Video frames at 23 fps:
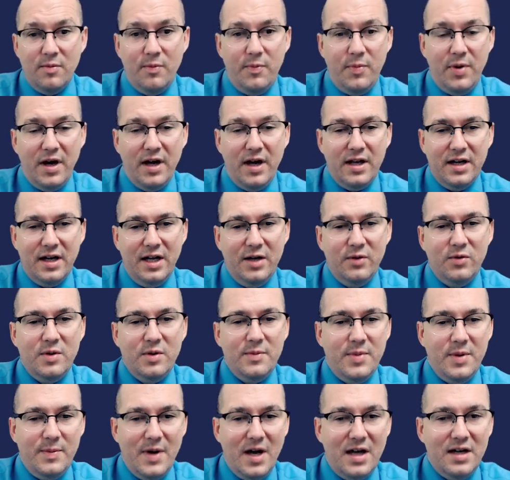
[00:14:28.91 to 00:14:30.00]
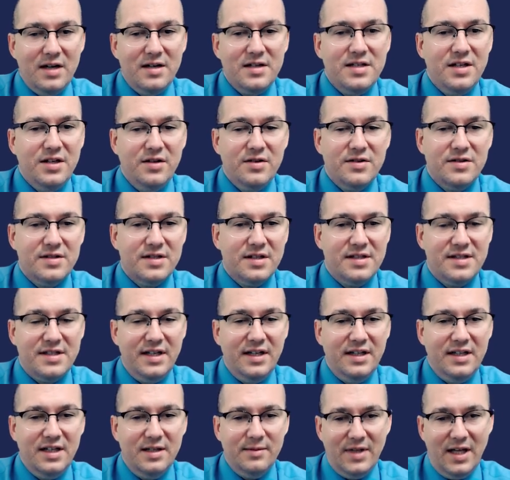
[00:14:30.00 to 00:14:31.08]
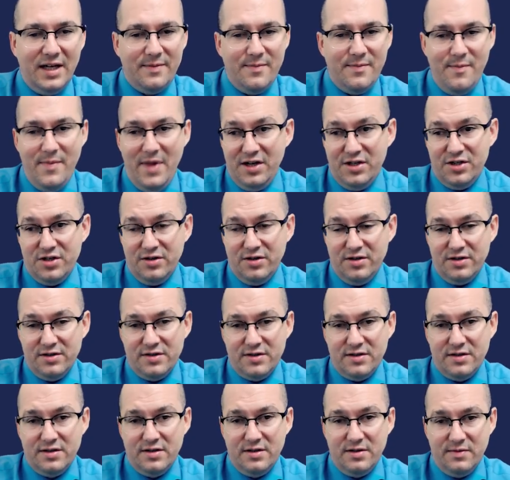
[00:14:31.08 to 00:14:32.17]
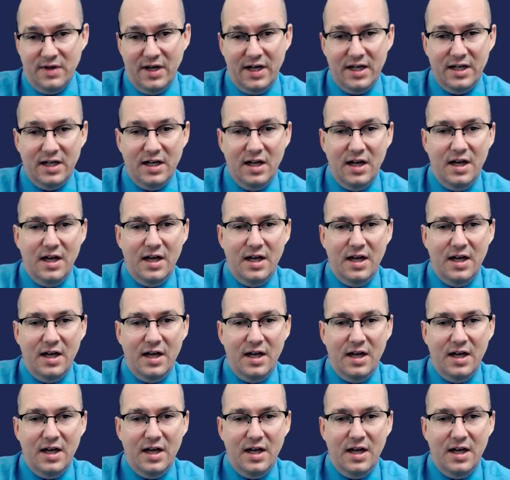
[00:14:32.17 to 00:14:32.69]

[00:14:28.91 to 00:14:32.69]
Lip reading: but it would be better to use a synonym like majors, right?